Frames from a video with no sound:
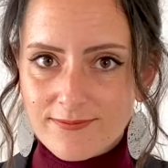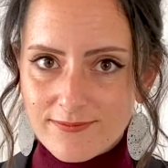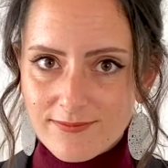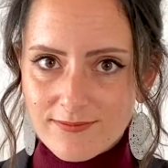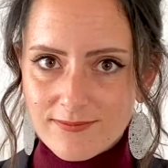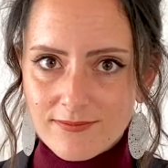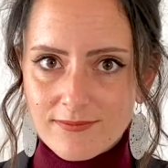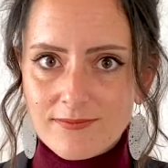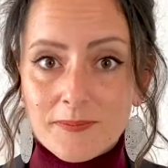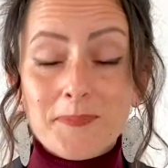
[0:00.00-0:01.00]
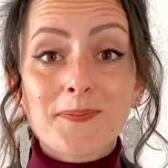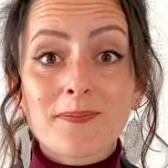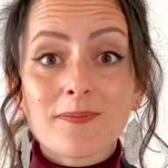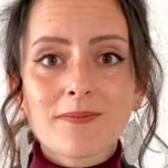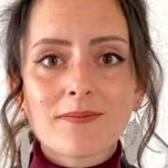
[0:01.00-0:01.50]
Miss Brown, I
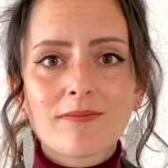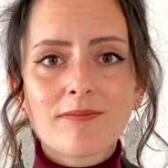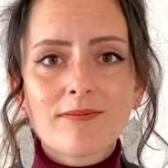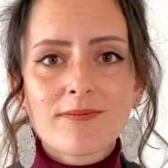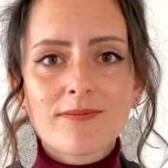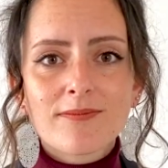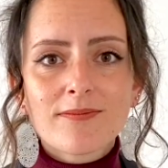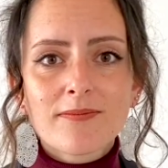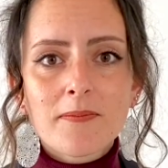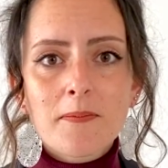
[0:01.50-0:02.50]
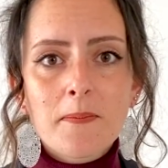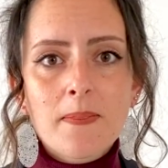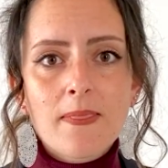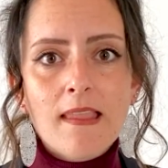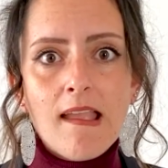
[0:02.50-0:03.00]
assume your presentation
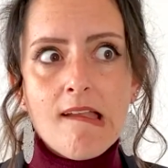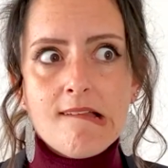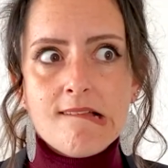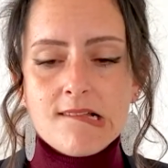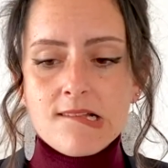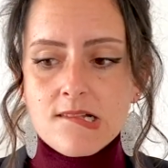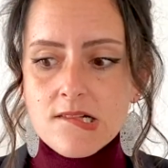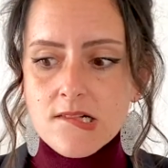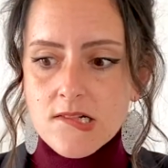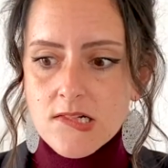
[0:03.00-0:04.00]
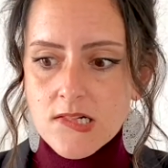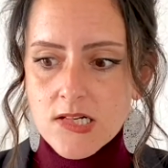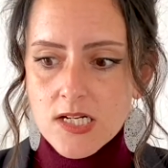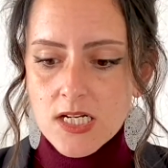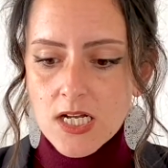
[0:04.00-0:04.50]
is ready for our meeting this
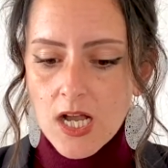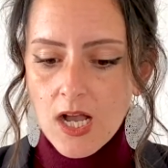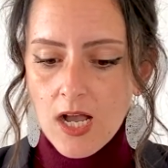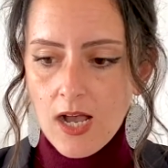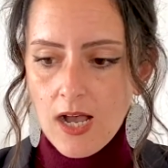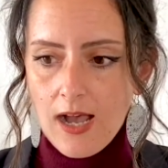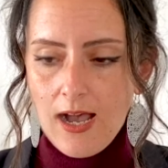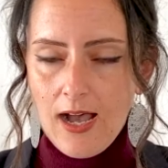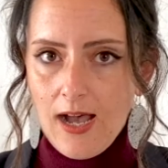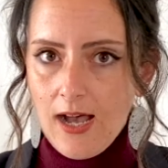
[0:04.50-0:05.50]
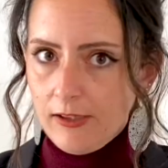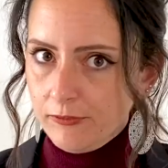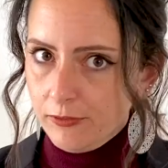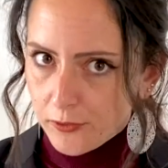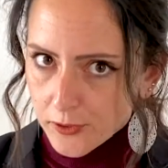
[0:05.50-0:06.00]
afternoon.
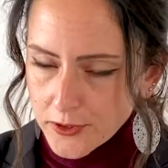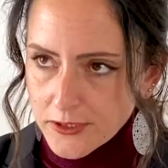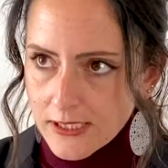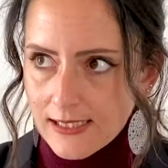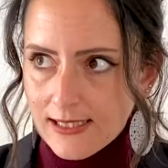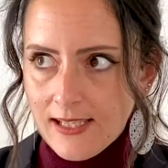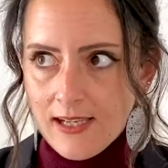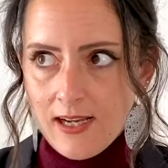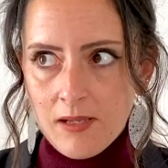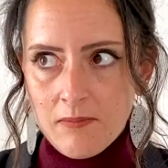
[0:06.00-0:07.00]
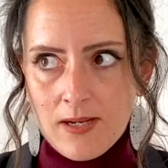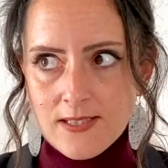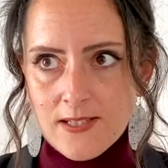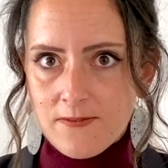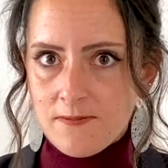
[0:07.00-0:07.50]
Unfortunately, I
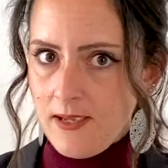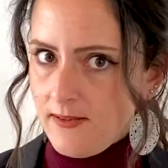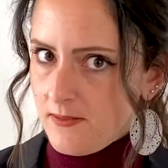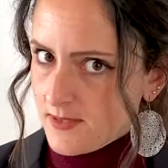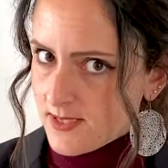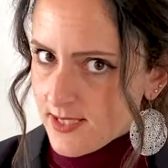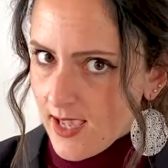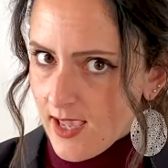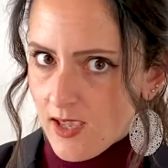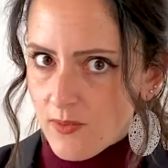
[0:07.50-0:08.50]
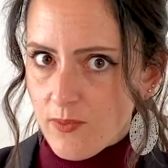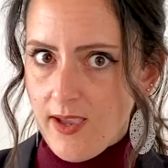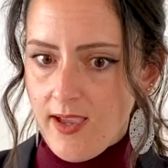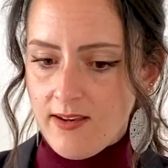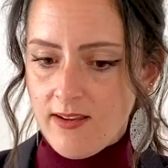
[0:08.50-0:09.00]
must have made a mistake
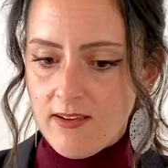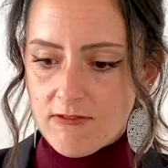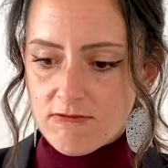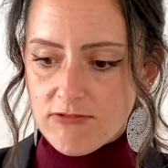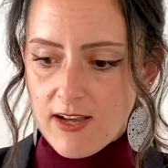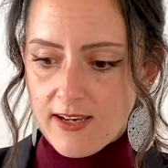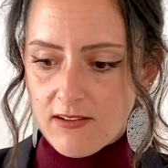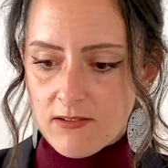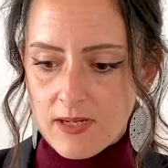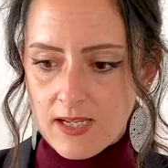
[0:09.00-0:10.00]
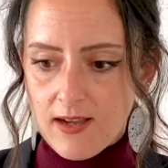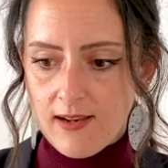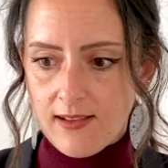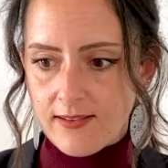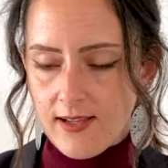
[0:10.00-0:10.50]
when writing on my
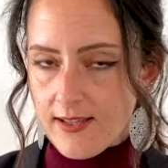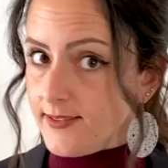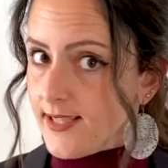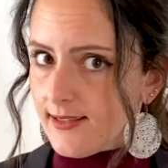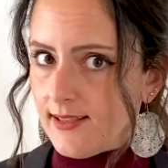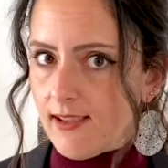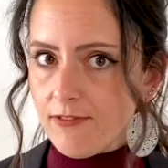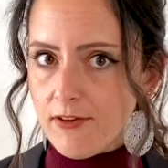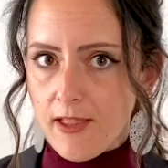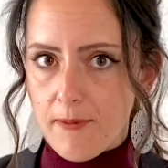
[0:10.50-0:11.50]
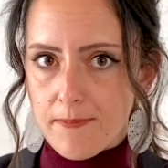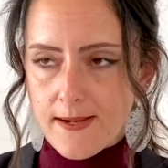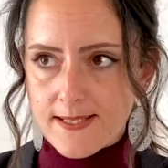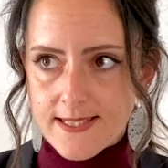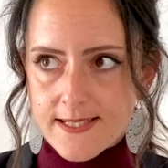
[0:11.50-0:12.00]
calendar the deadline for that
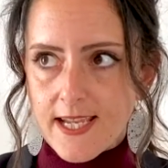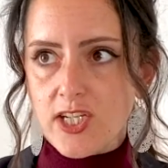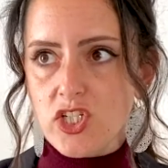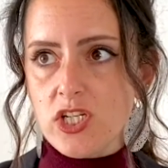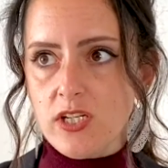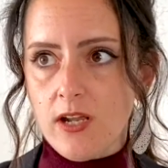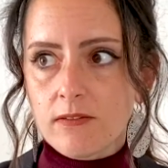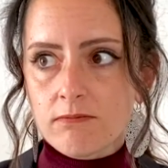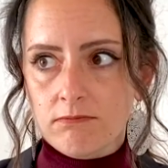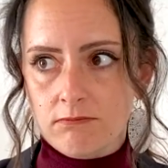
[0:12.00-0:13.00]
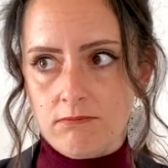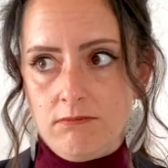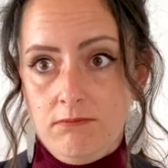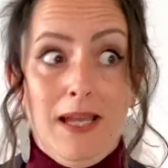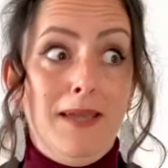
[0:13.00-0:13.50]
presentation.
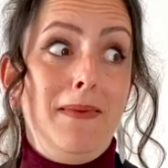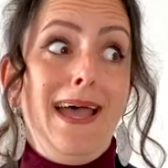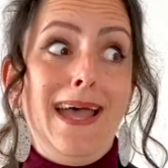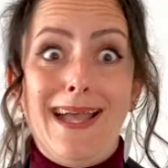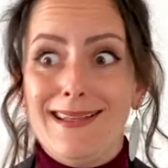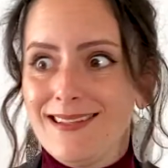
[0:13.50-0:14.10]
My bad.